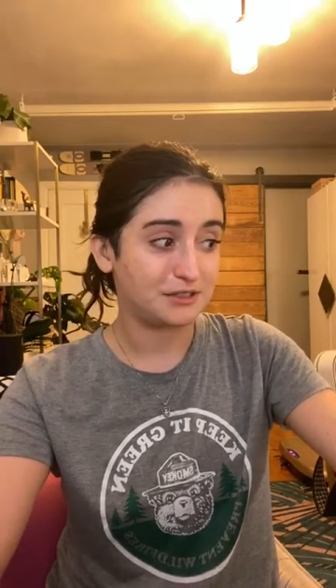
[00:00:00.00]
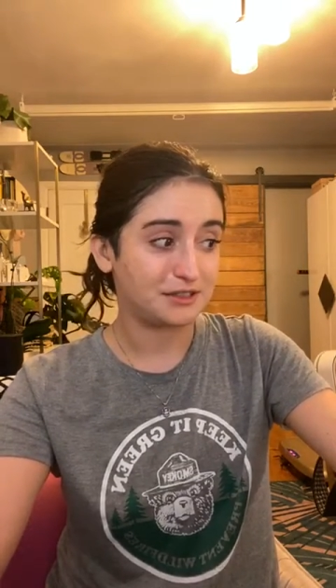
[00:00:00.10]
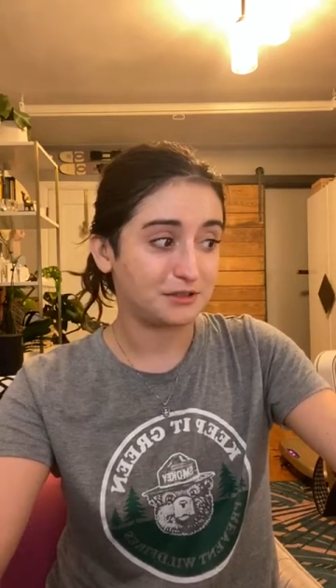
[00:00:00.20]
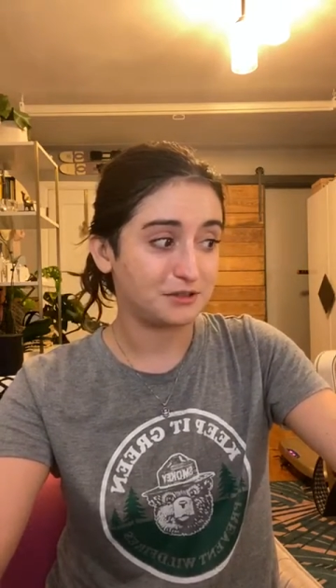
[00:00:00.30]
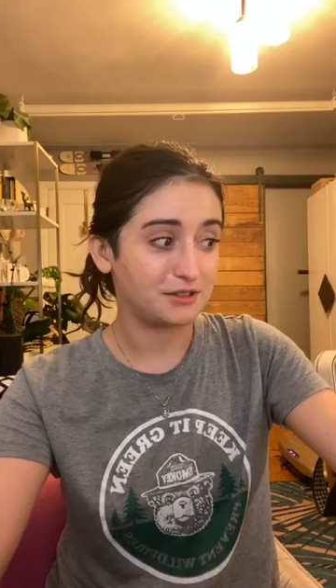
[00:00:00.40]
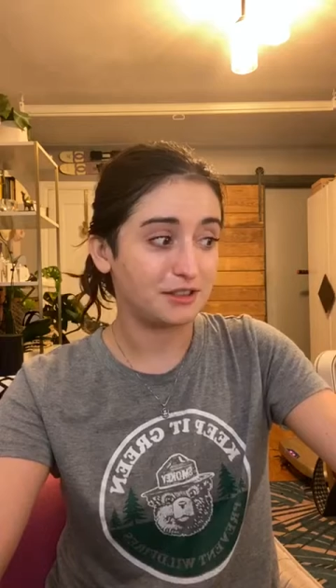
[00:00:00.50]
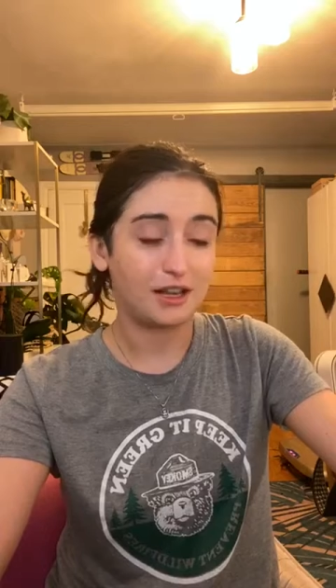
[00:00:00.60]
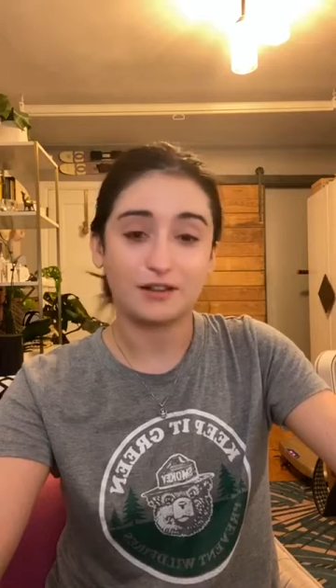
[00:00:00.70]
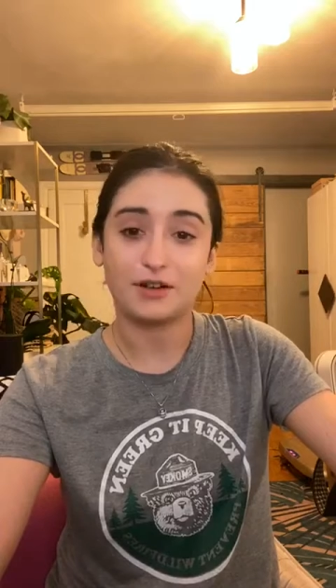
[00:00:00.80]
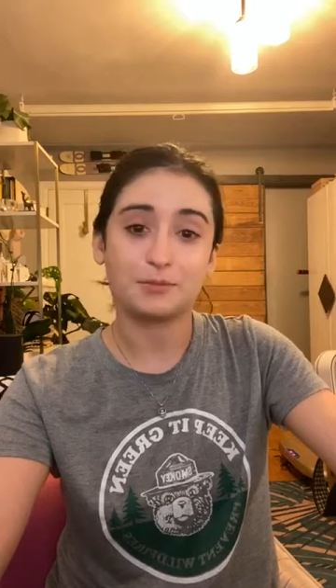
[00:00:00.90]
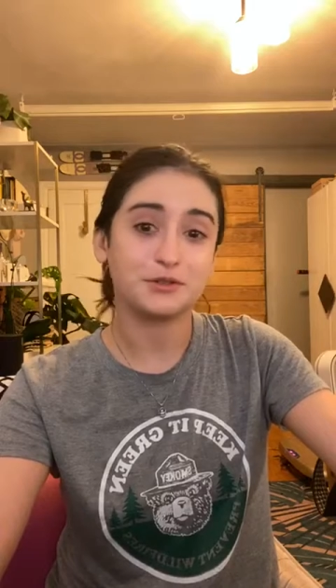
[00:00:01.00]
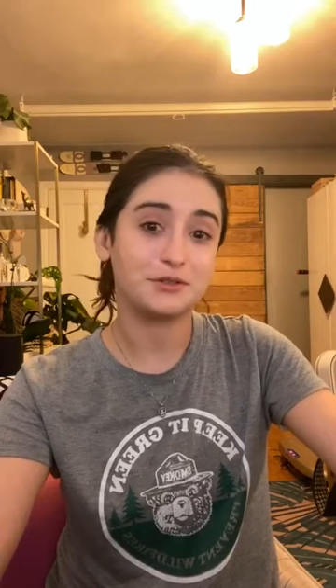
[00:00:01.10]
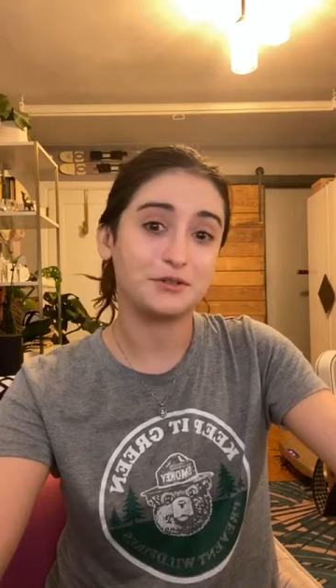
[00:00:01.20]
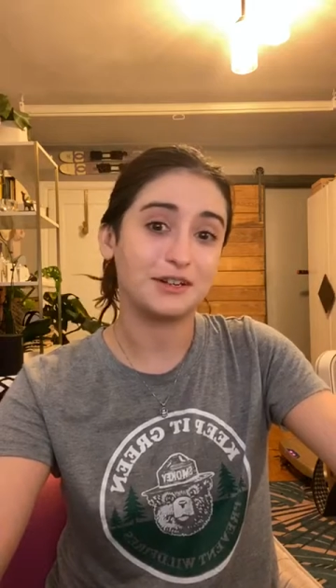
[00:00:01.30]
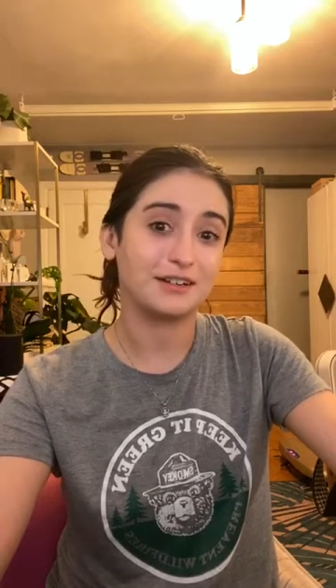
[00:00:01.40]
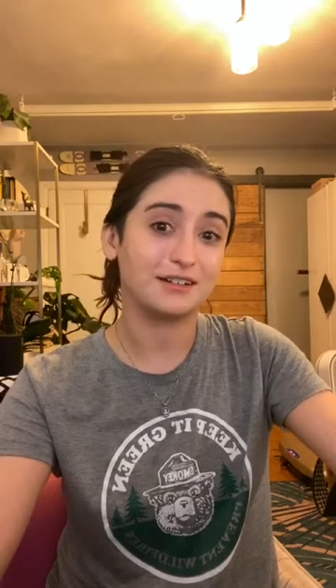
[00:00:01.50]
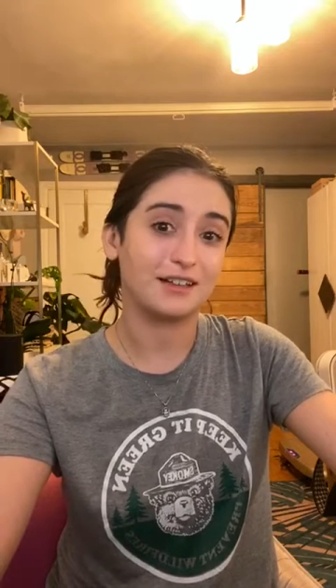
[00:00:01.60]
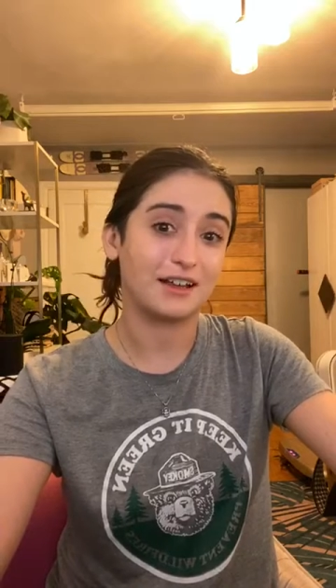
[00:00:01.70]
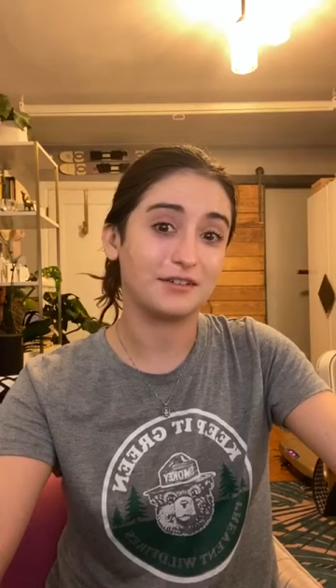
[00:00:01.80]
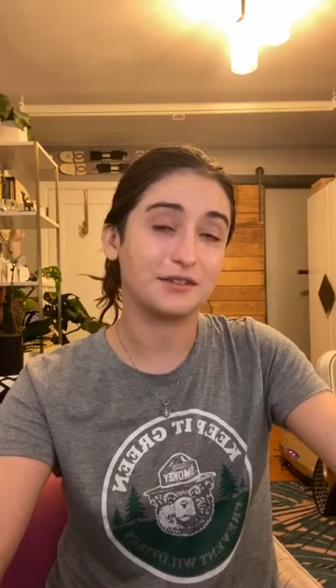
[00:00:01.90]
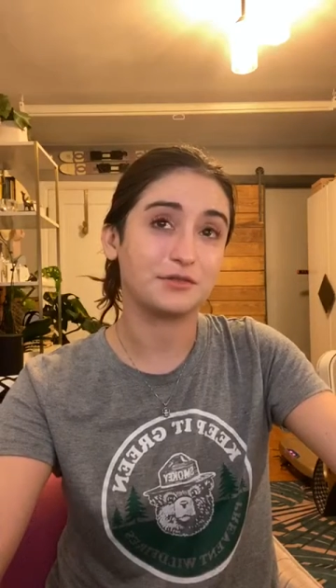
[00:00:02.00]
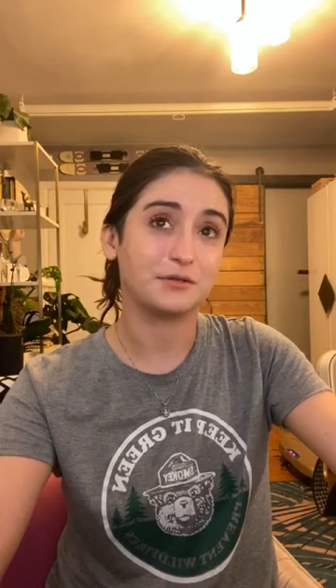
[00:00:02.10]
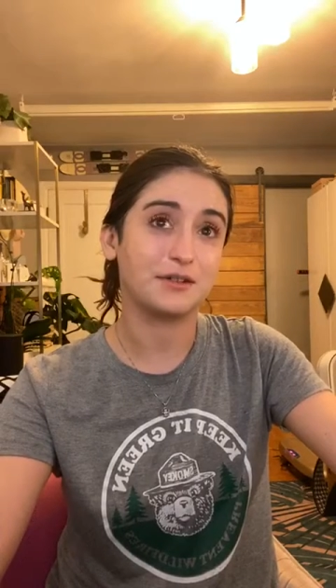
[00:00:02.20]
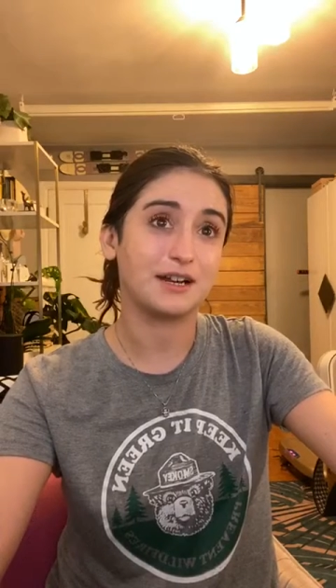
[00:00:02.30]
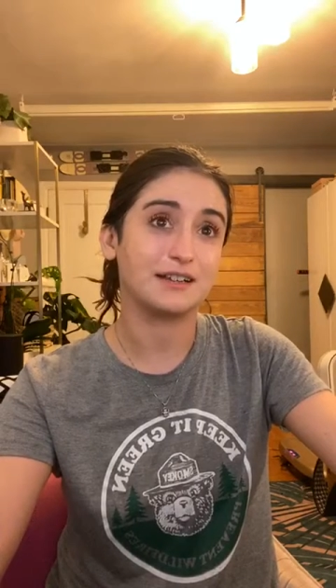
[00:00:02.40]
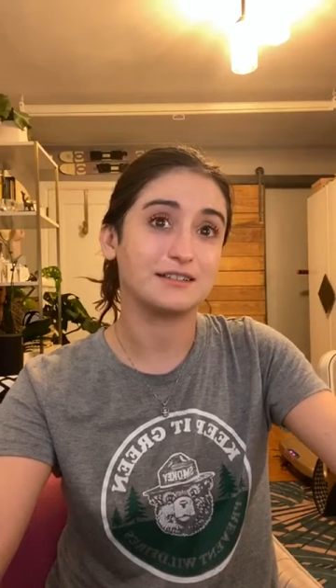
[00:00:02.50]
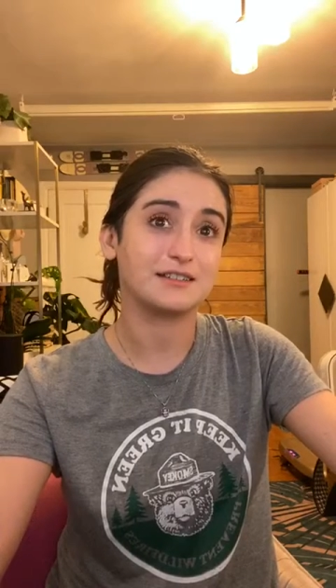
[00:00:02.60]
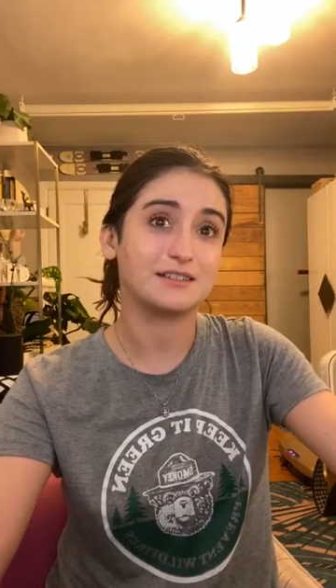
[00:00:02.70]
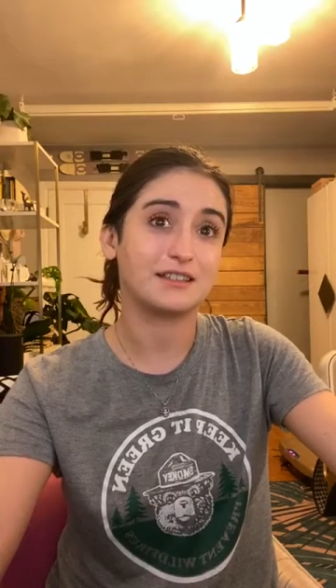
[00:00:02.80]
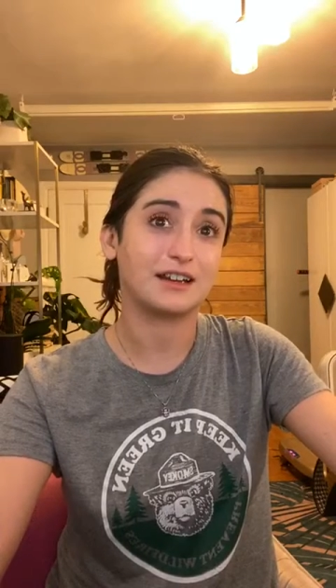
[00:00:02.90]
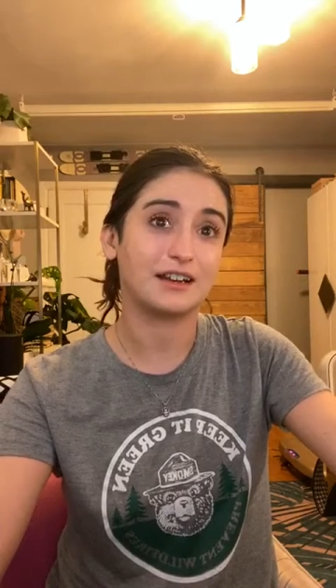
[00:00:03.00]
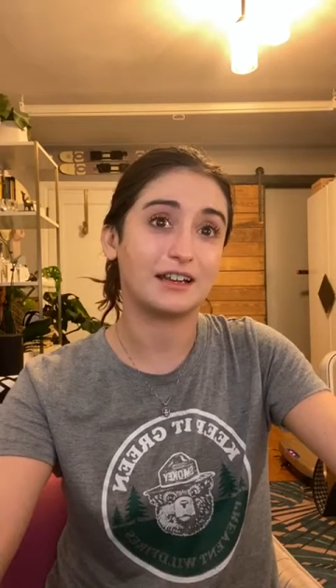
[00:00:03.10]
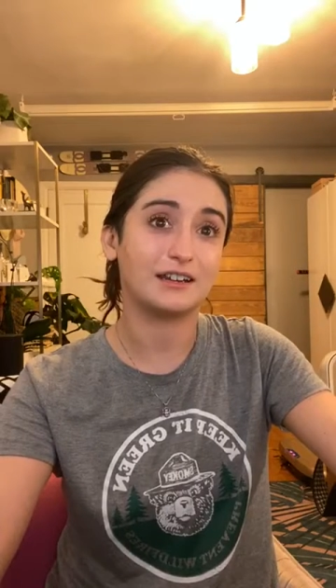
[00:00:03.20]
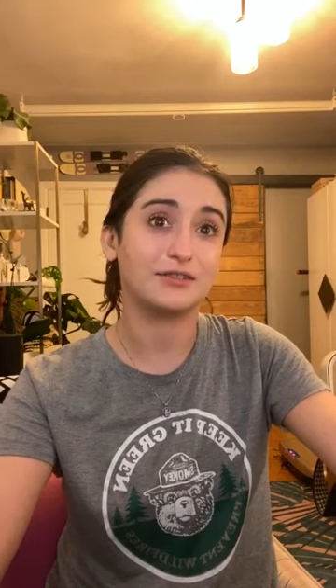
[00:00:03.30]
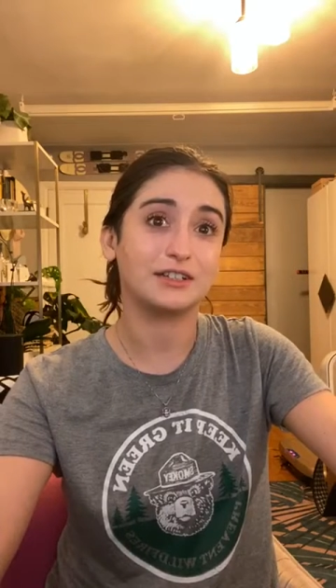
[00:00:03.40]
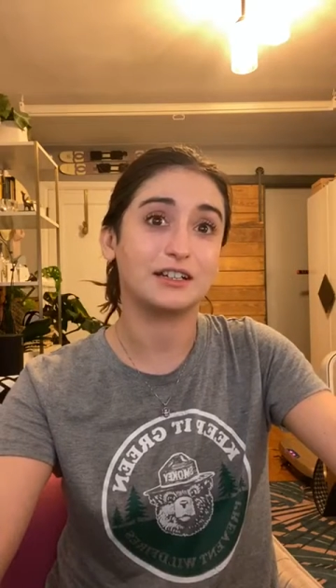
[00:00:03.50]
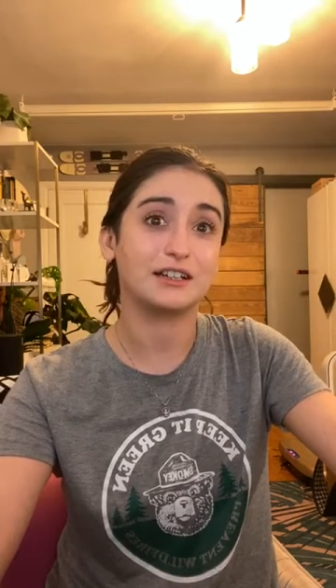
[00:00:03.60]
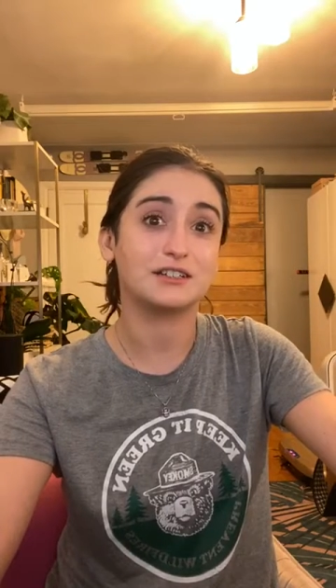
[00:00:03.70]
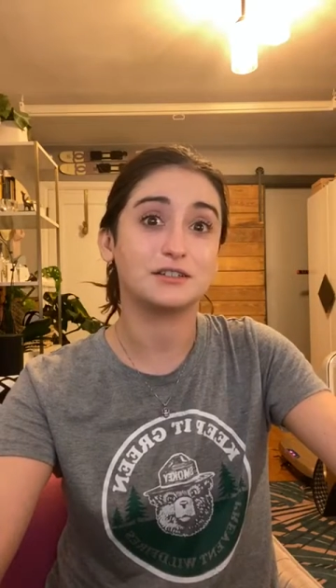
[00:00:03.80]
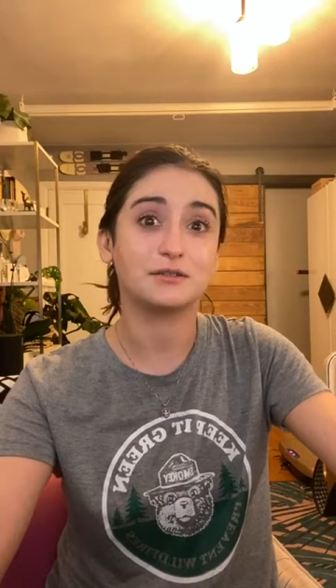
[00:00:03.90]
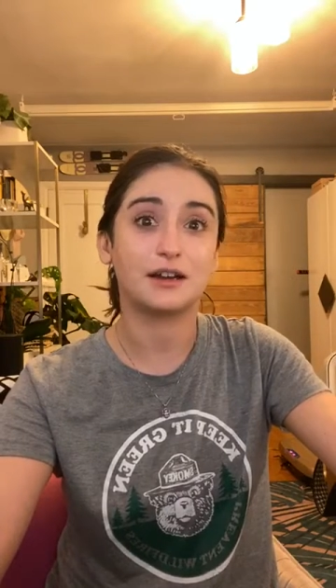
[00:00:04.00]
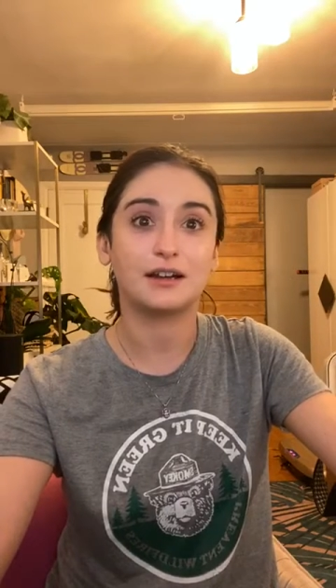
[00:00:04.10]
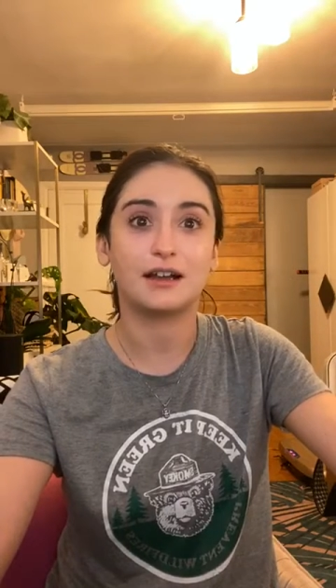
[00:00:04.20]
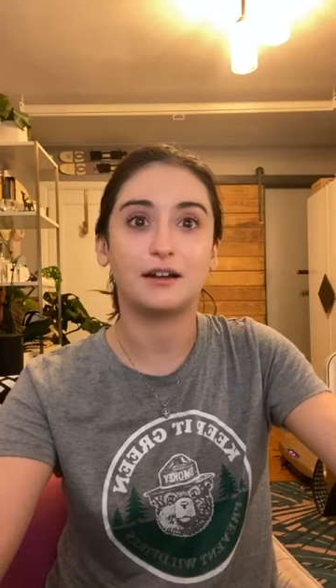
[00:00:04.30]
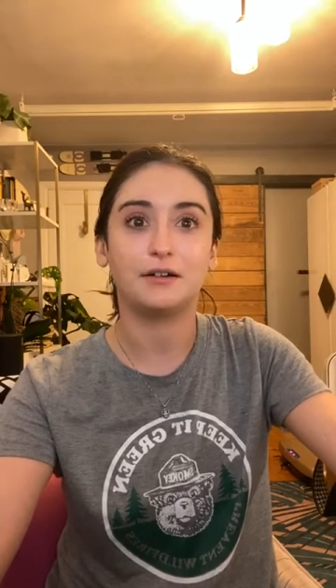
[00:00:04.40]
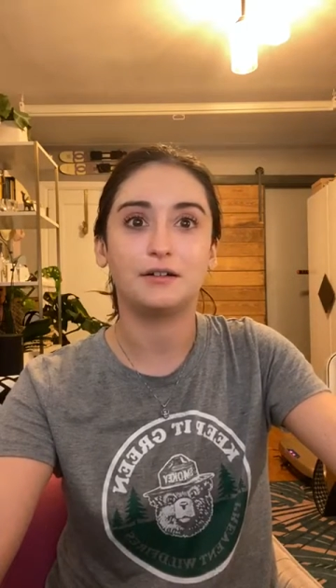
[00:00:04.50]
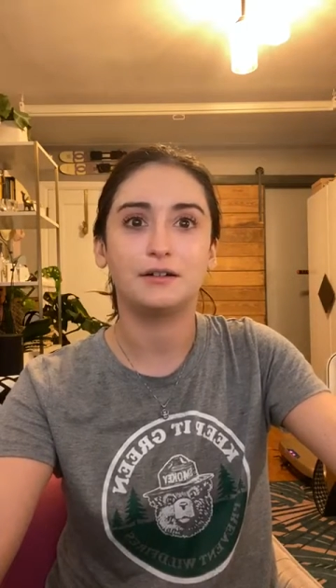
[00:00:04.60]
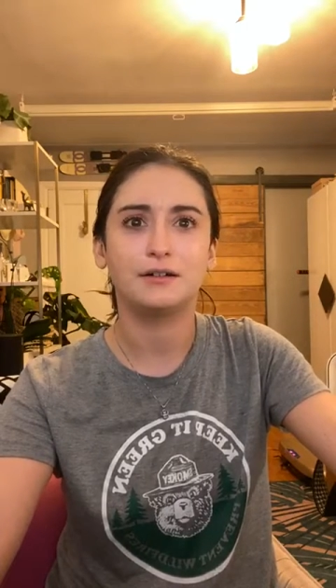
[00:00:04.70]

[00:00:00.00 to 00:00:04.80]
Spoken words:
is that there's a lot of opportunity in a lot of different ways that I can't even get into right now.